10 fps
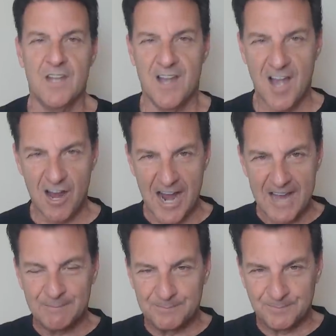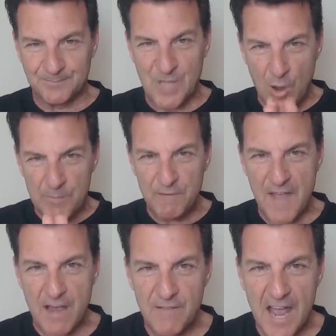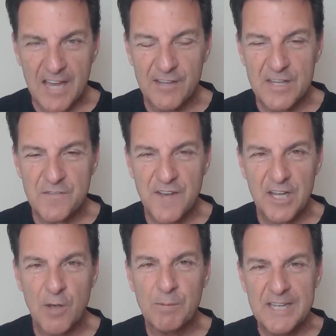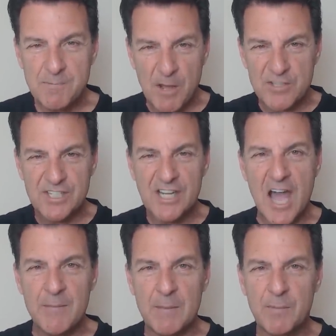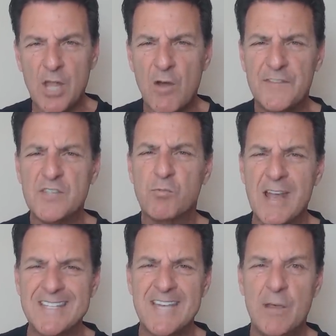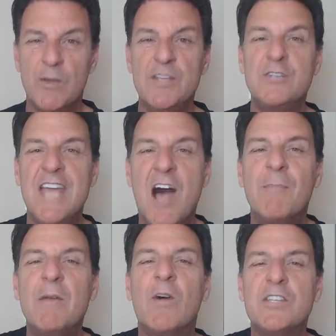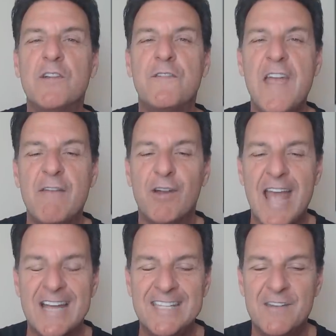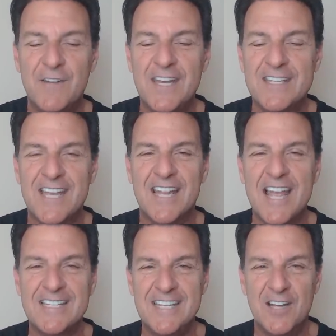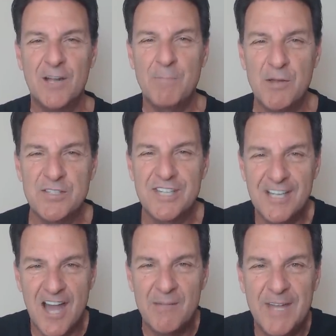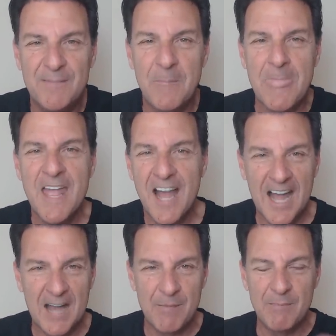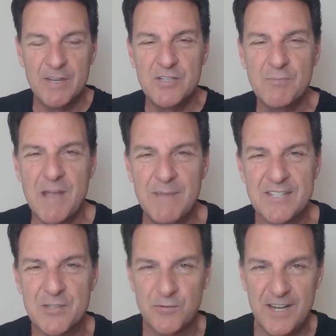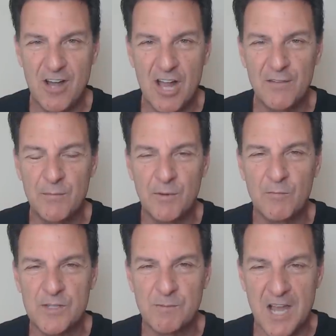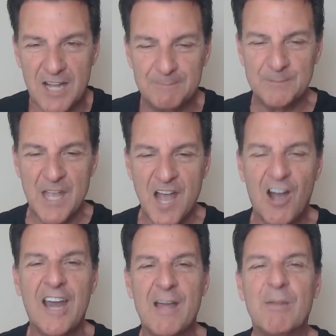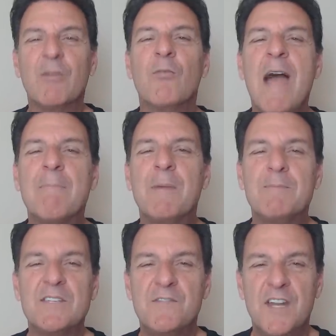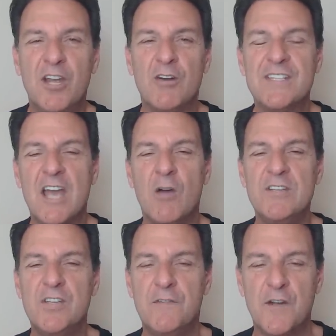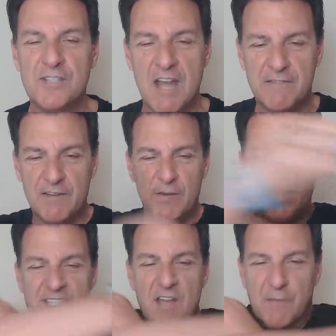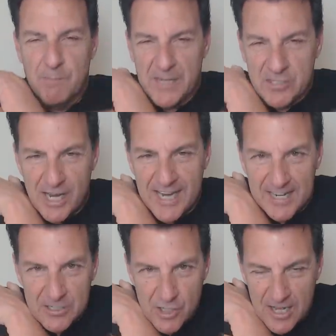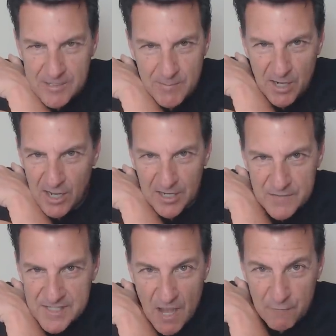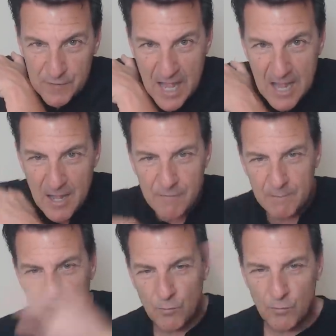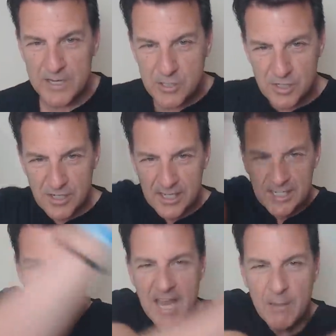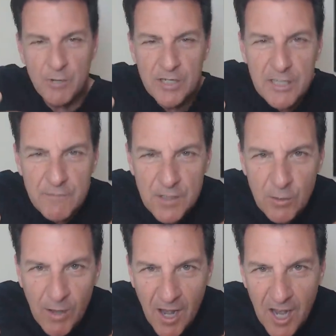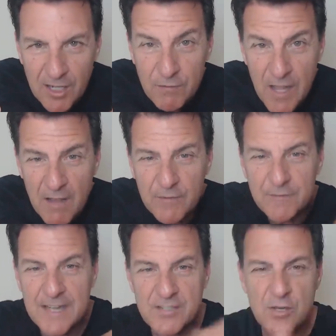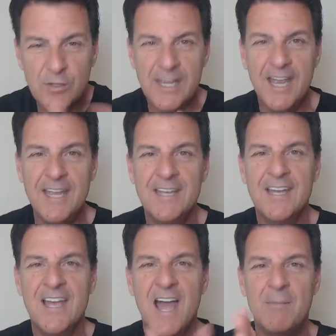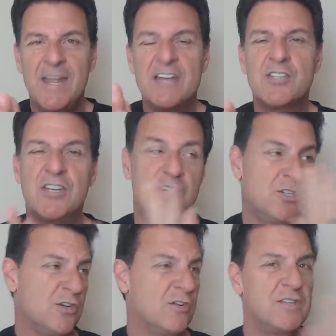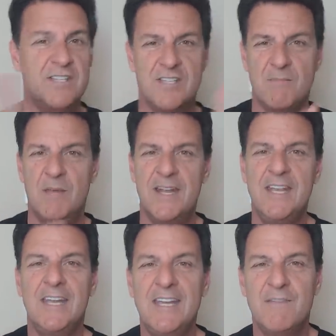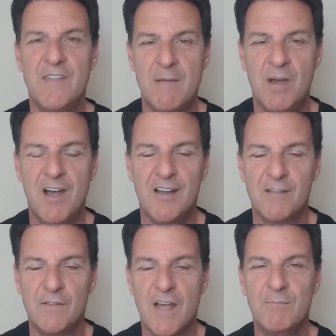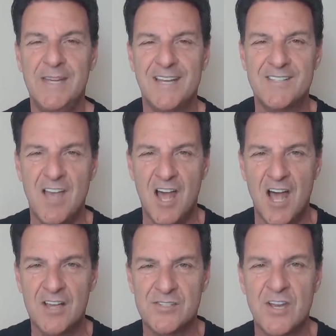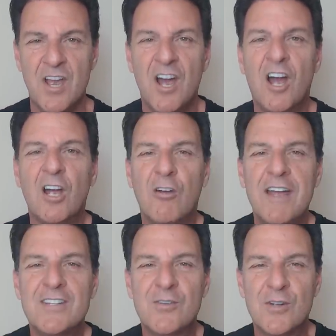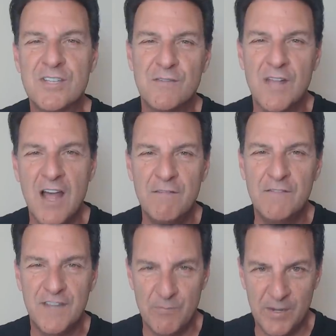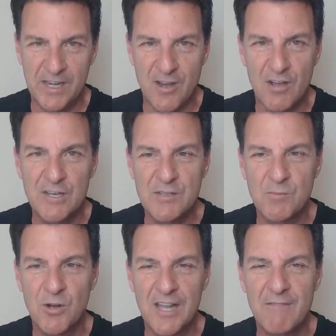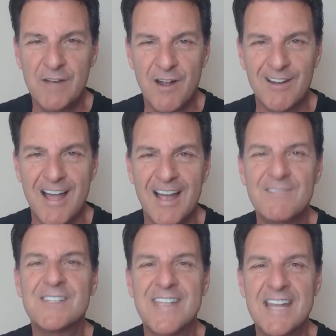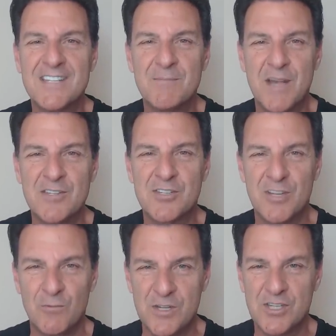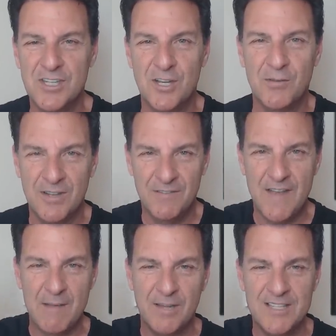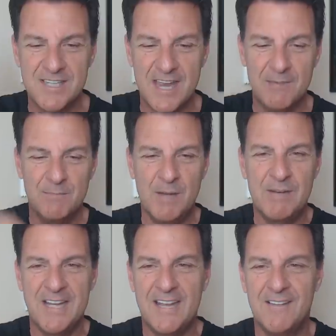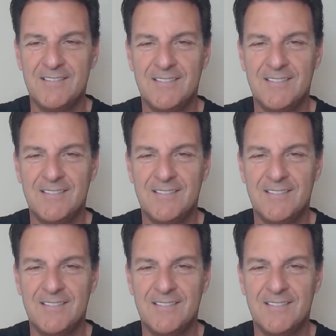All right. Hope you found value in this video. Please post a comment below if this resonated with you. Tell me what your favorite activity is. I'd like to hear it. Post a comment. Um, I'm going to do my best to read all of them and respond. All right, I'm going to wrap up this video as I always do. First off, giving myself a big, gigantic Jonathon Bear hug of self-love. I'm going to reach into the camera and give you a hug of love if that's okay. I'm going to ask you to turn to somebody and give them a hug of love because hugs are a great source of love and we can all use more love in our lives. Thanks a bunch and wishing you a fabulous day. Bye-bye now.